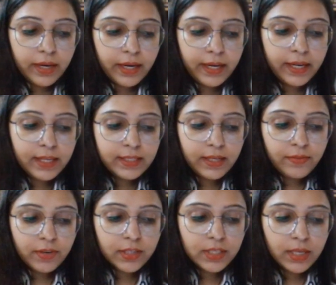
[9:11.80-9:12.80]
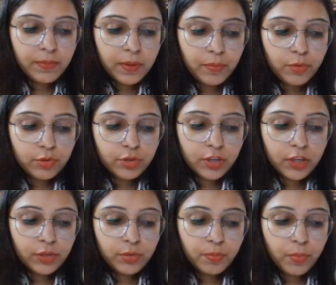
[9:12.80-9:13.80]
it is inversely
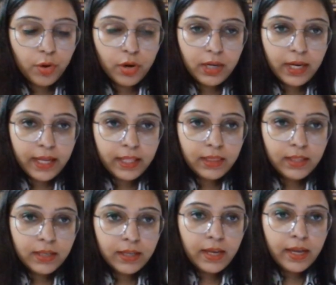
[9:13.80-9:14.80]
proportional to bond length,